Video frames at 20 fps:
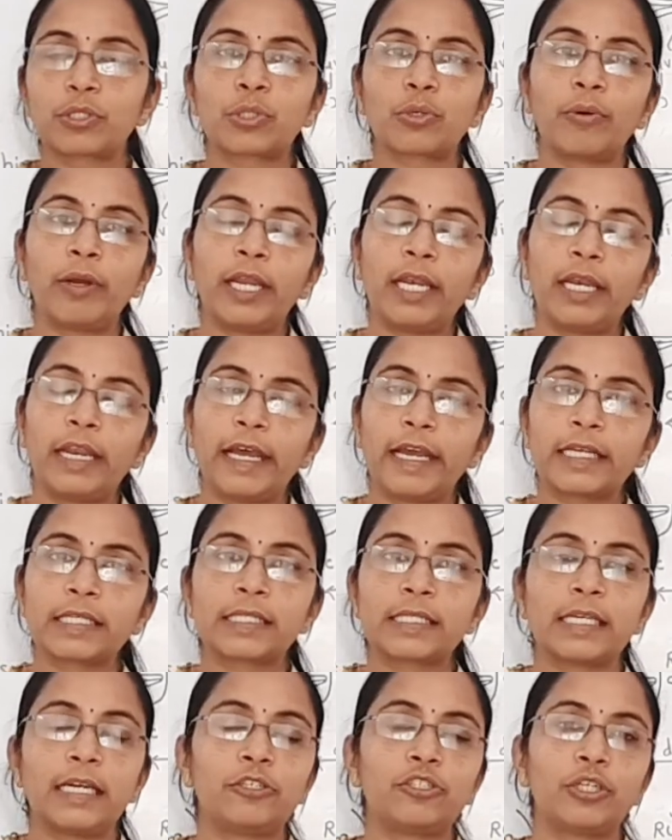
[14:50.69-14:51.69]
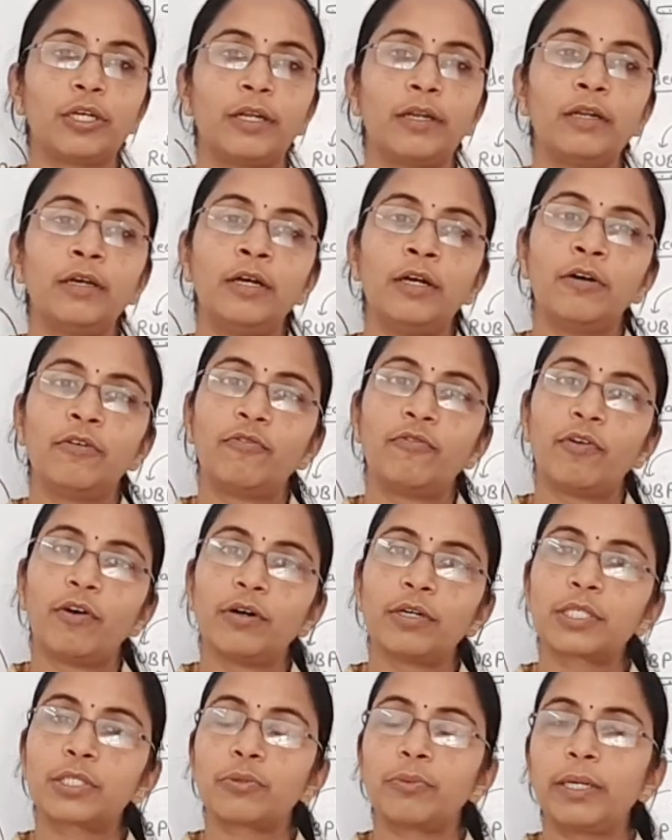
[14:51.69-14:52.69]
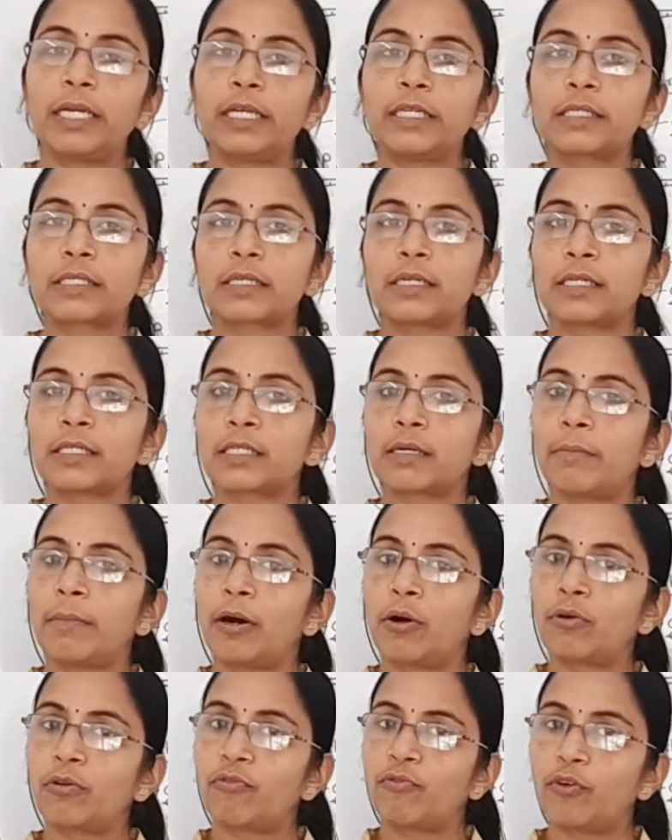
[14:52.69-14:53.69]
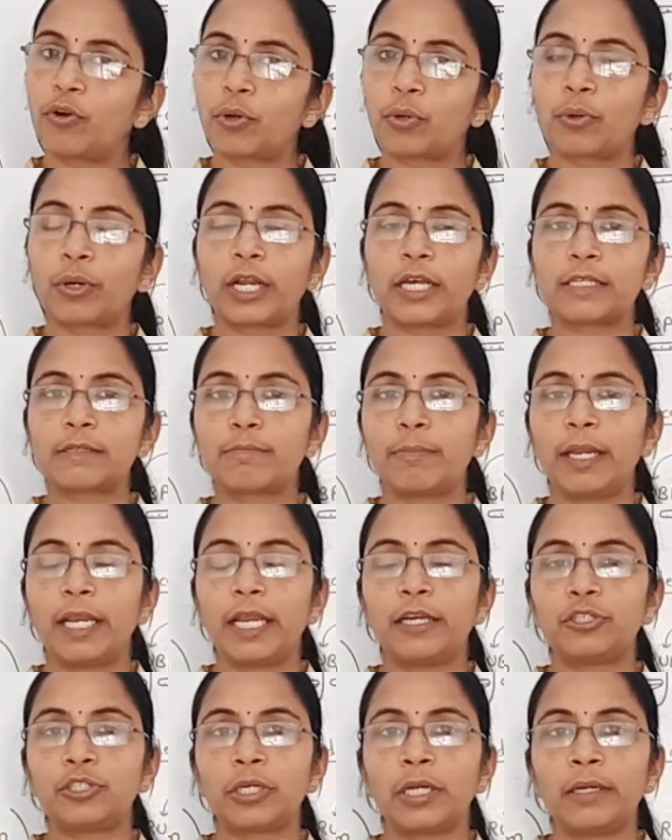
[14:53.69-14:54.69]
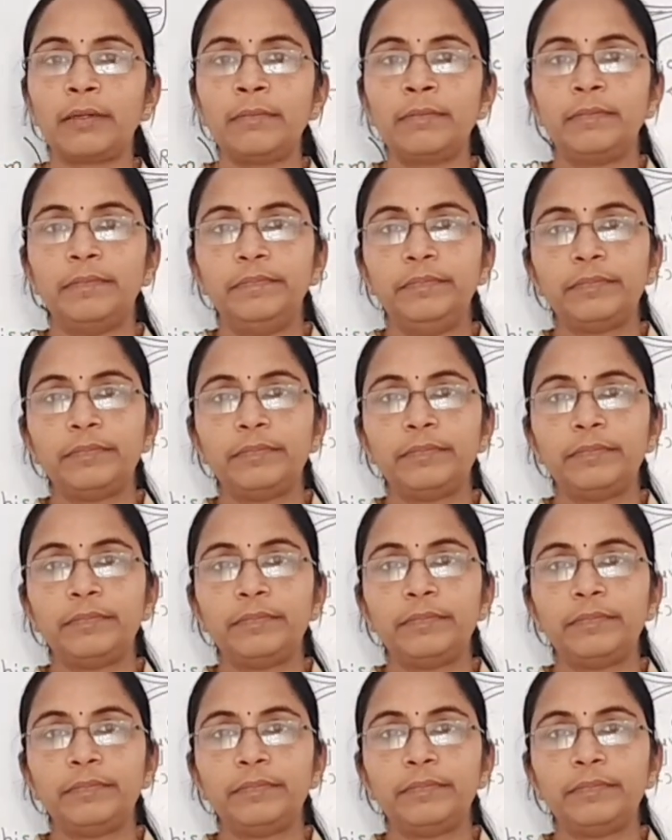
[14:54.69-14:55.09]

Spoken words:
So in next session, first we discuss about photorespiration,